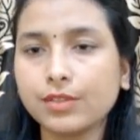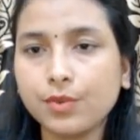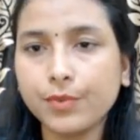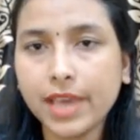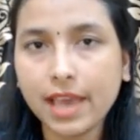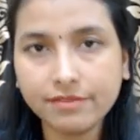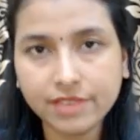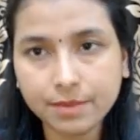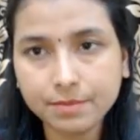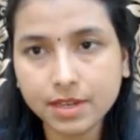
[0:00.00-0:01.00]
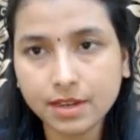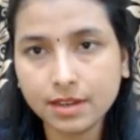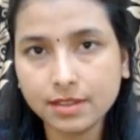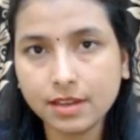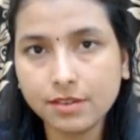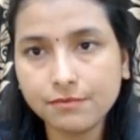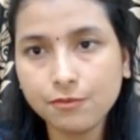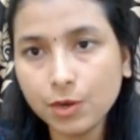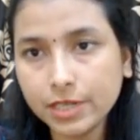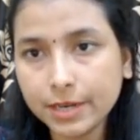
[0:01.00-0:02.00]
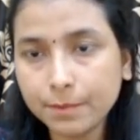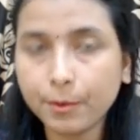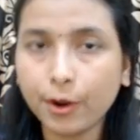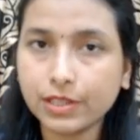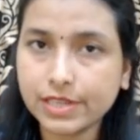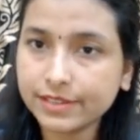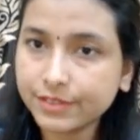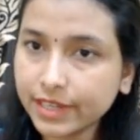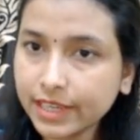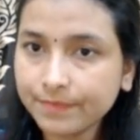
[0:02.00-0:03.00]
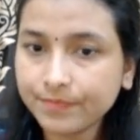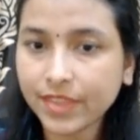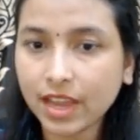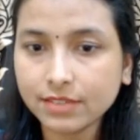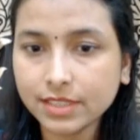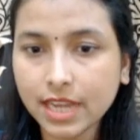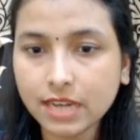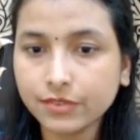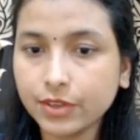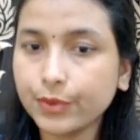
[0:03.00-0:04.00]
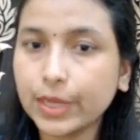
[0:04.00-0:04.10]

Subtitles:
so we have named the folder project 3. After that, we